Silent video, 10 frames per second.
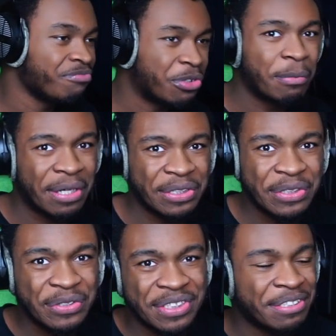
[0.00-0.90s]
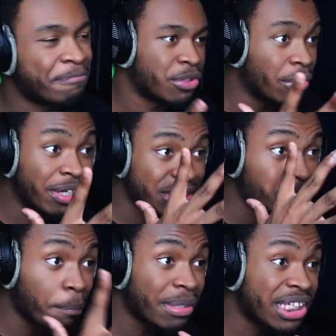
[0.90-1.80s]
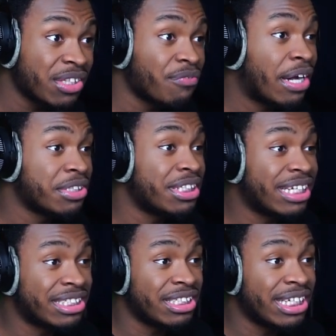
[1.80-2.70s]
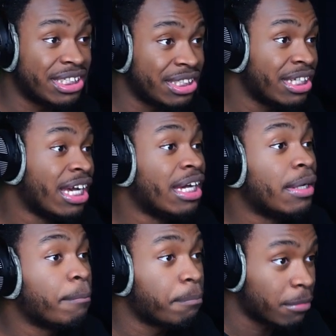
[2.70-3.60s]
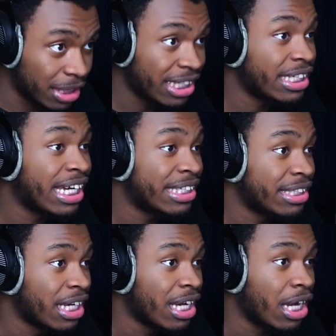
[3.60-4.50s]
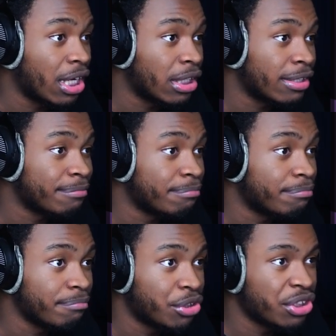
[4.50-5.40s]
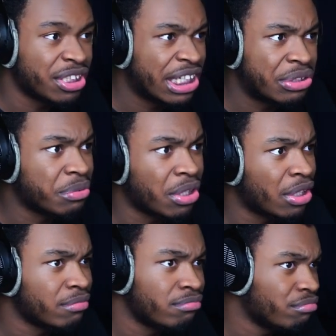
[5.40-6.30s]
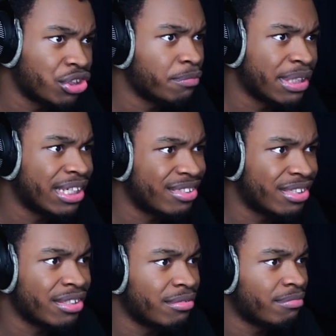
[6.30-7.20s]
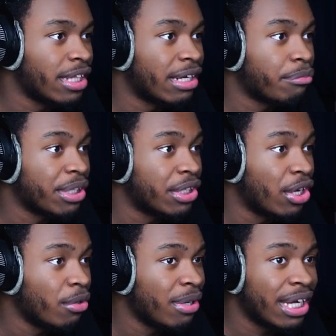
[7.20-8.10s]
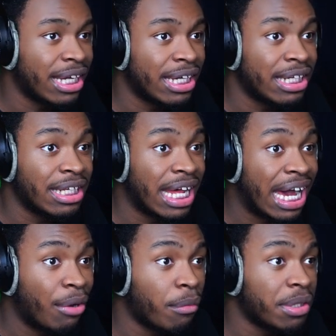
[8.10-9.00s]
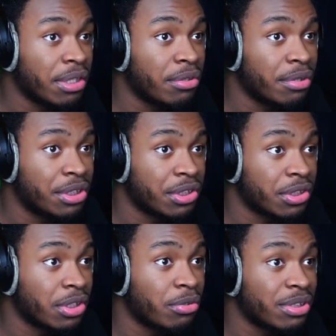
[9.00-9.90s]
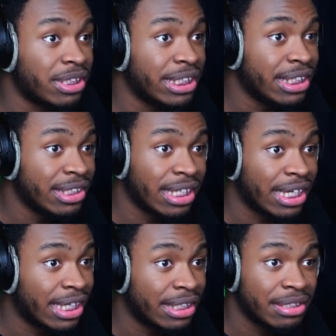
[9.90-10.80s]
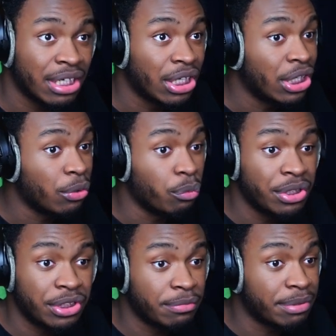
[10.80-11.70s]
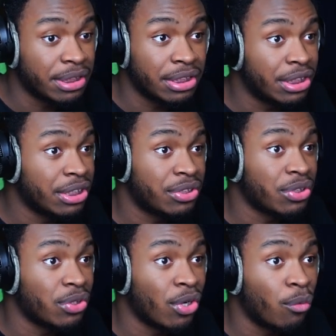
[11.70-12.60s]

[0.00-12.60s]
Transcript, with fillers: We're about to use it. So it'll say replace the files in destination. Click yes. Um, shouldn't take too long. Should be instant. There we go. And now what we're going to do is just close these and we should be good to go.